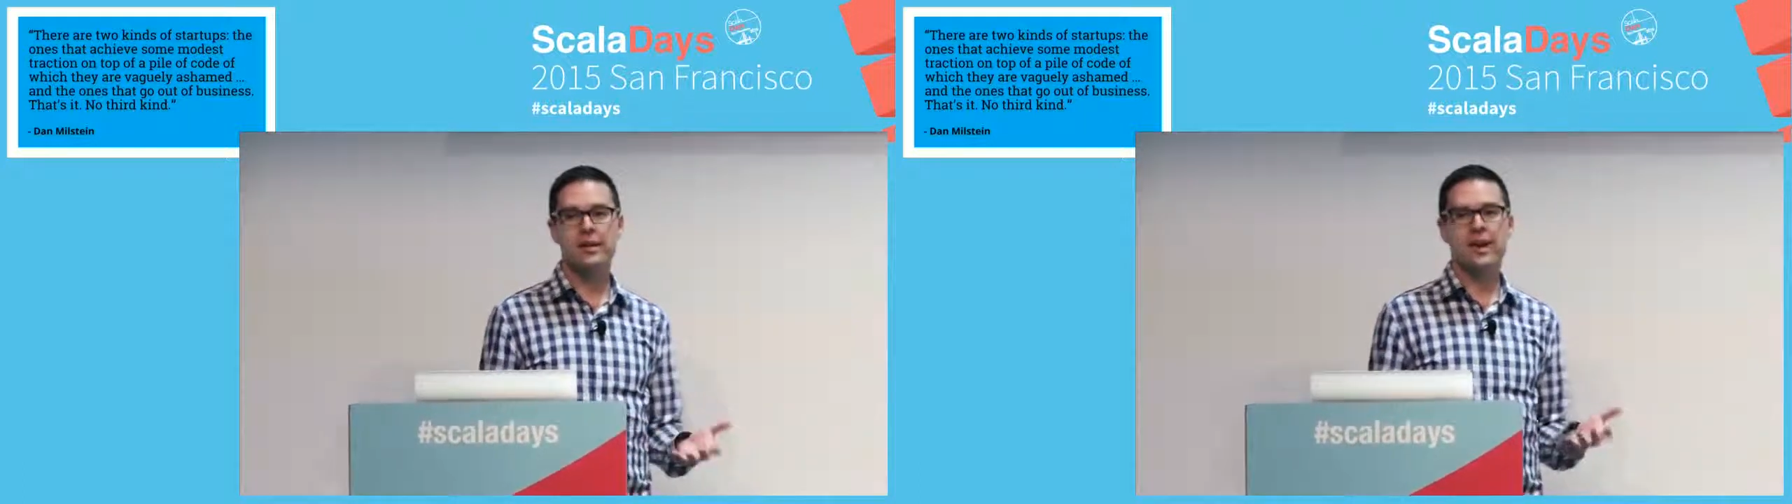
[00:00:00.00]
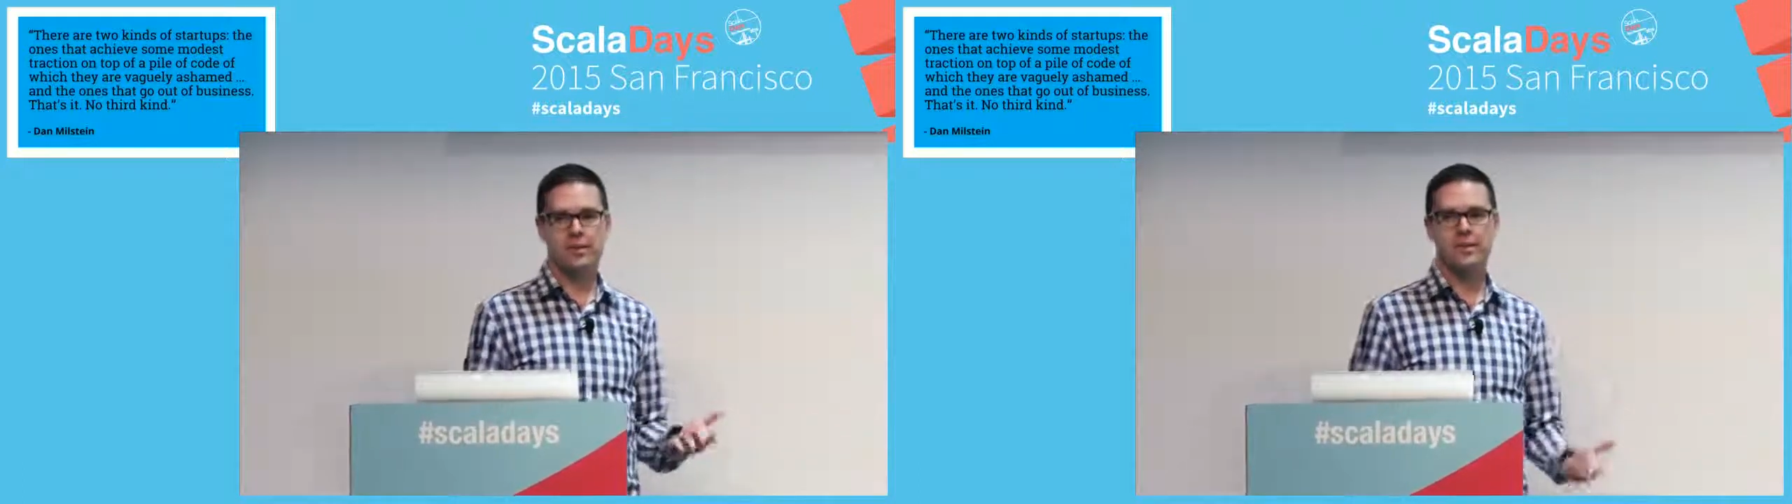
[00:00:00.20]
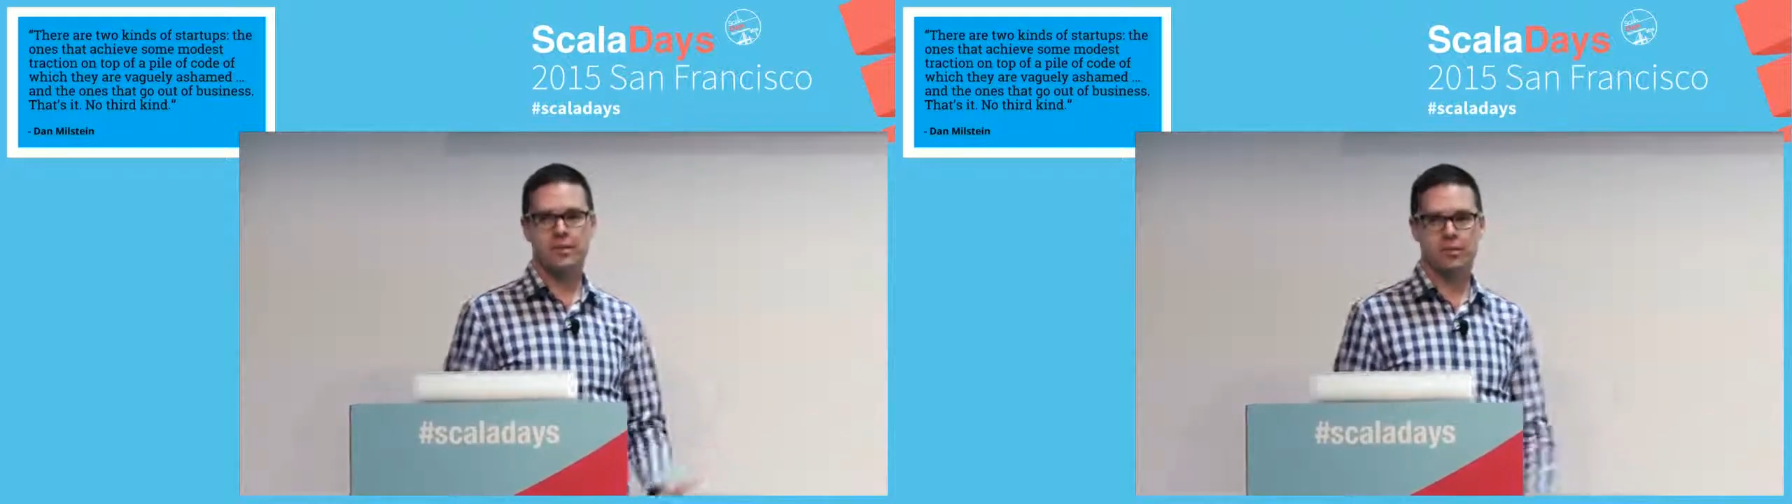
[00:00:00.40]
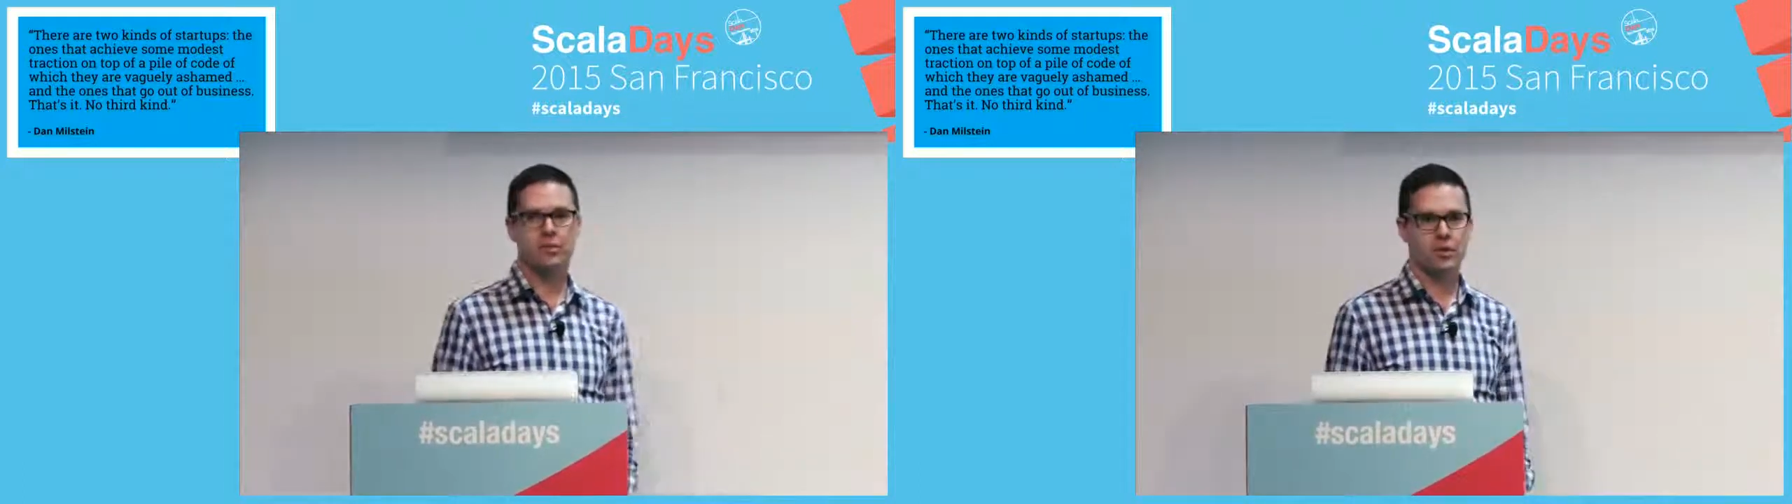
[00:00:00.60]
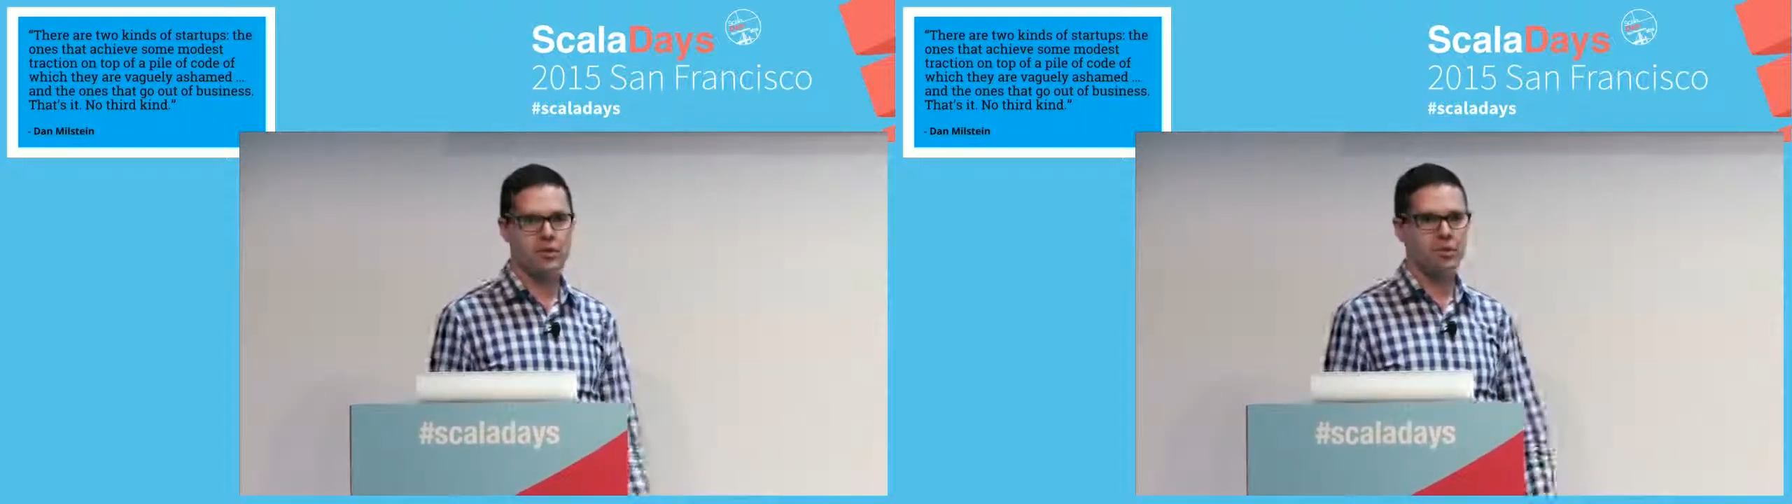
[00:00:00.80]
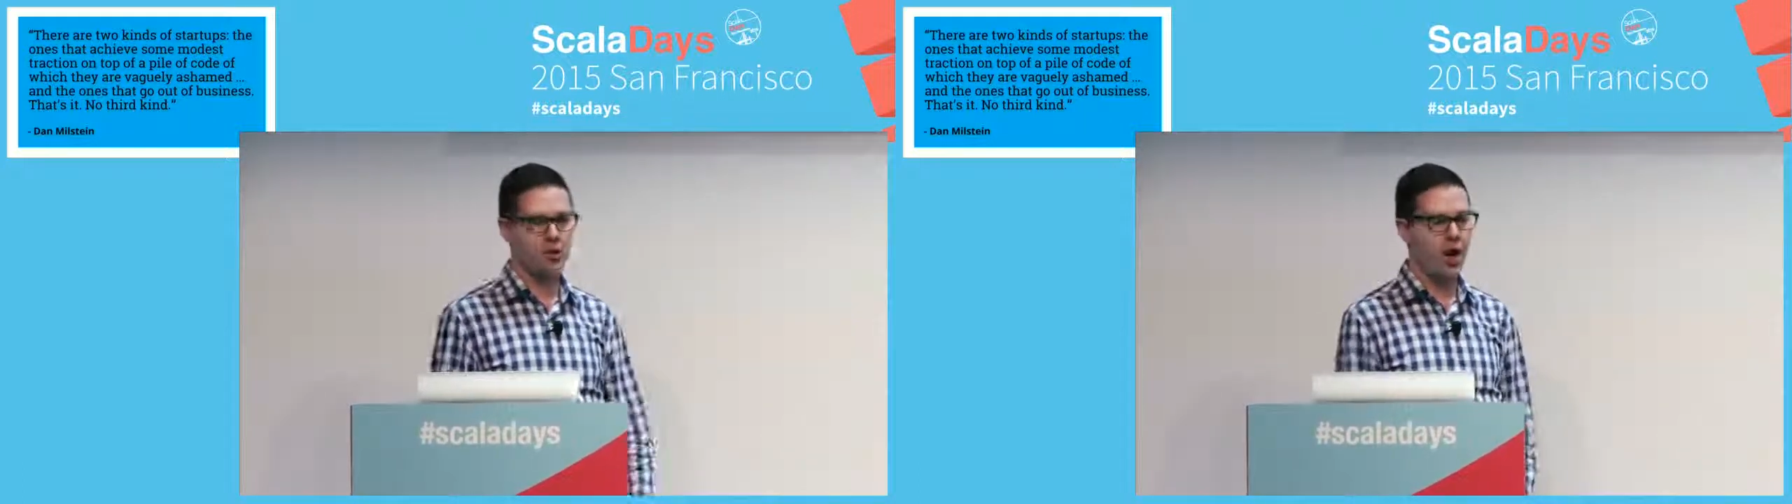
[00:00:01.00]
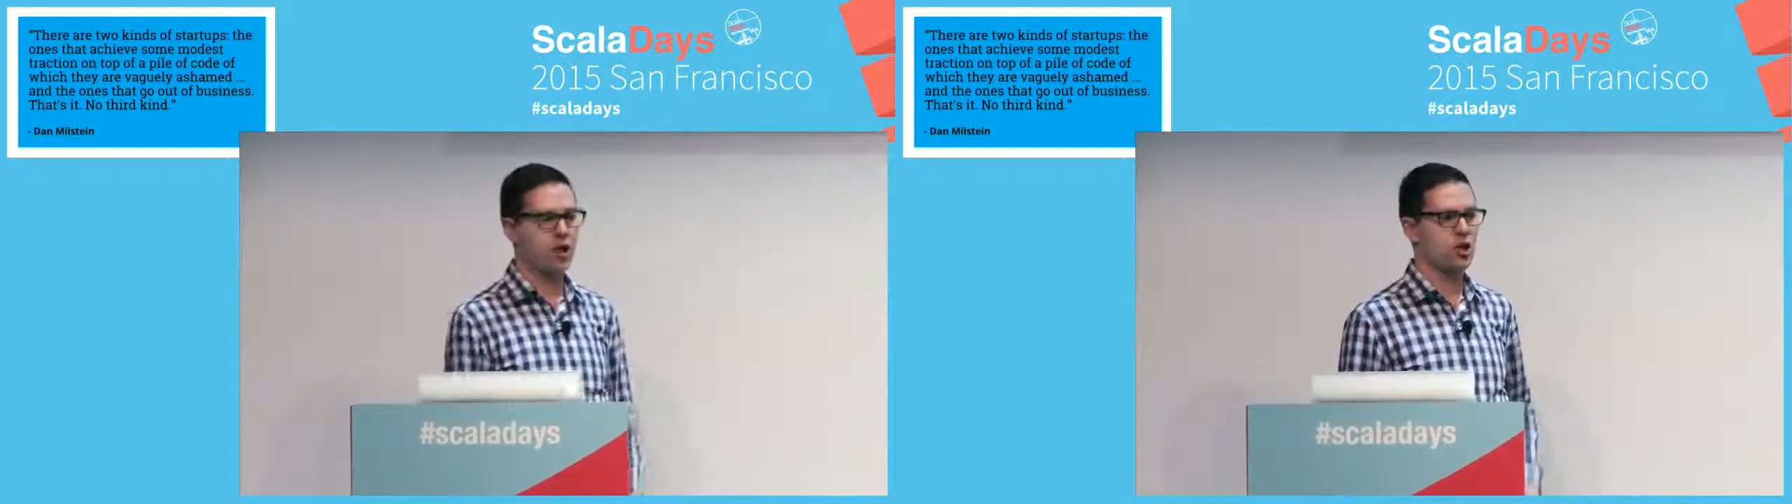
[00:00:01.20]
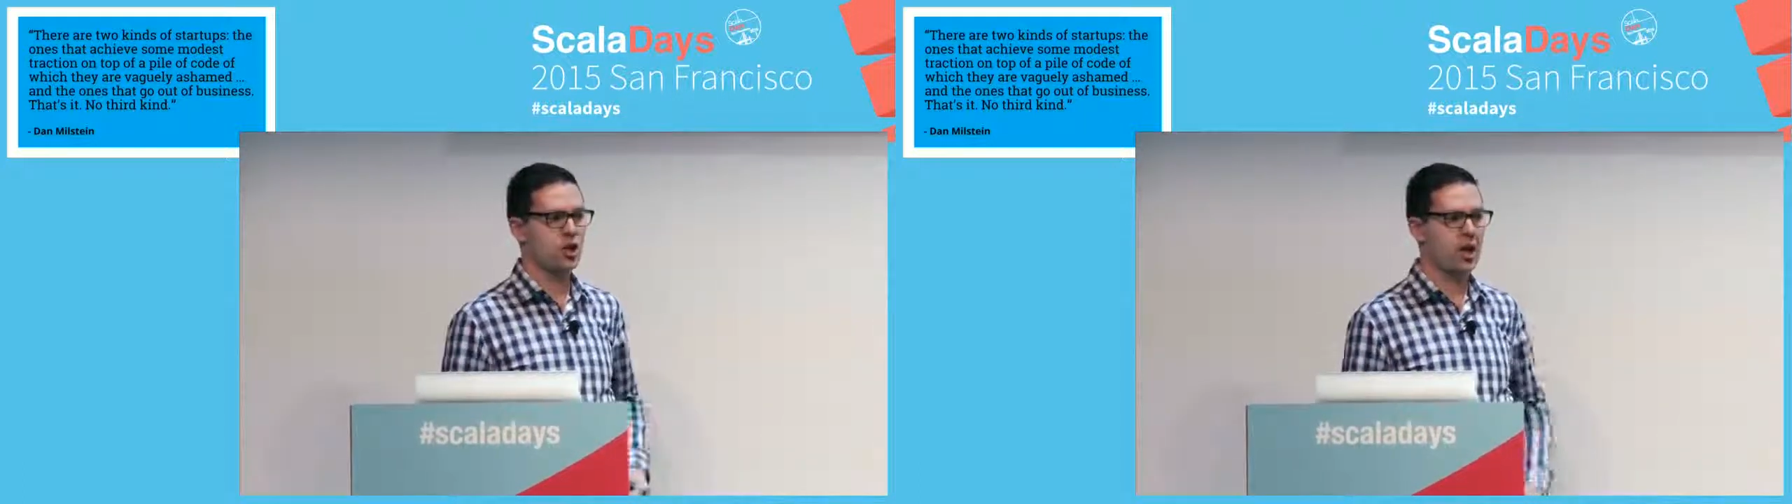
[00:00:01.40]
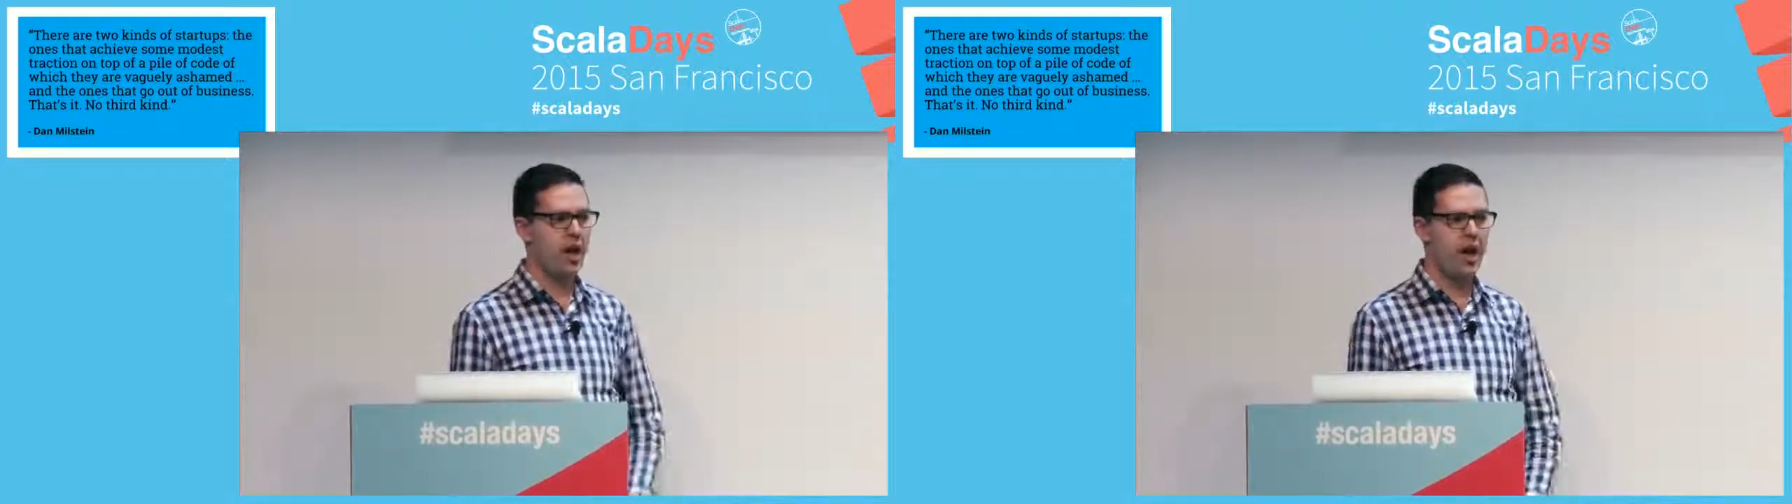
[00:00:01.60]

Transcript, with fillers: get some traction